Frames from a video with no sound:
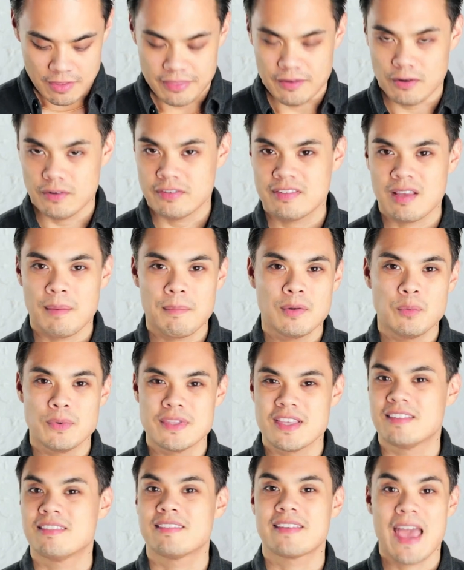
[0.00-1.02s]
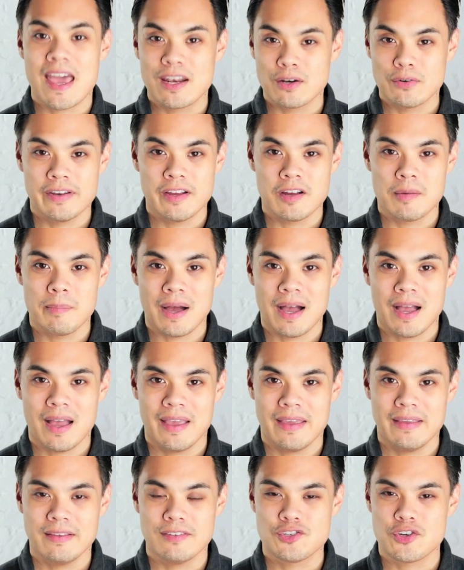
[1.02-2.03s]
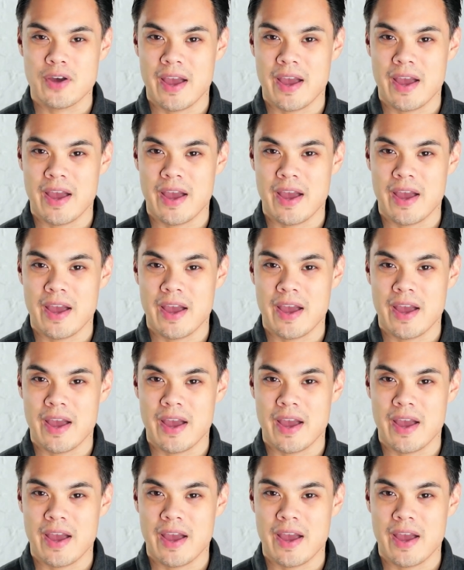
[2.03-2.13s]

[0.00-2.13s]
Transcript: there's someone with a scanner nearby